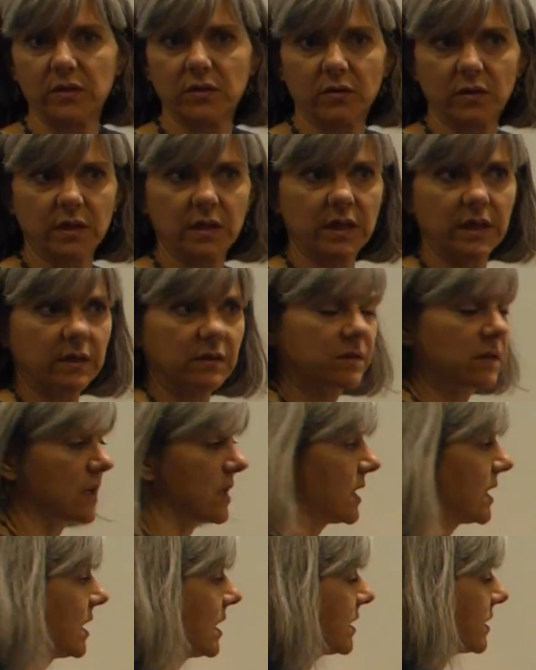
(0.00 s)
sort of thing.
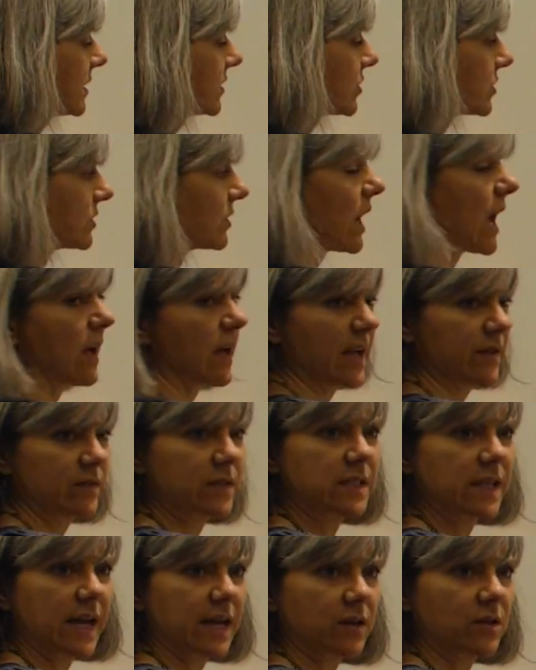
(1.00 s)
I'll have
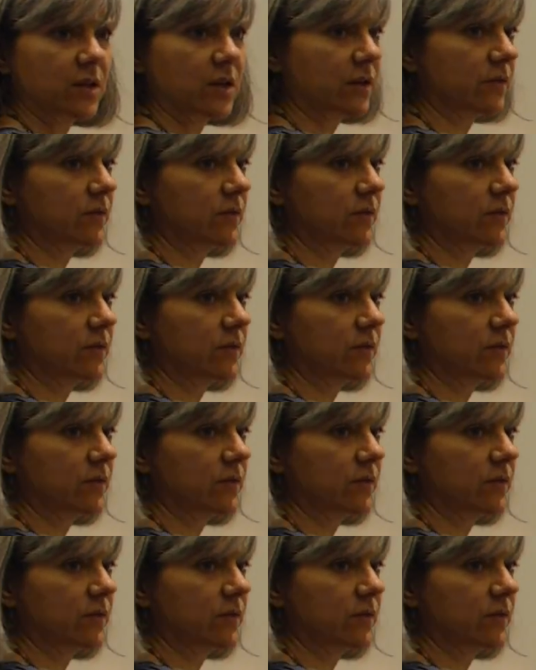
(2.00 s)
it tag along.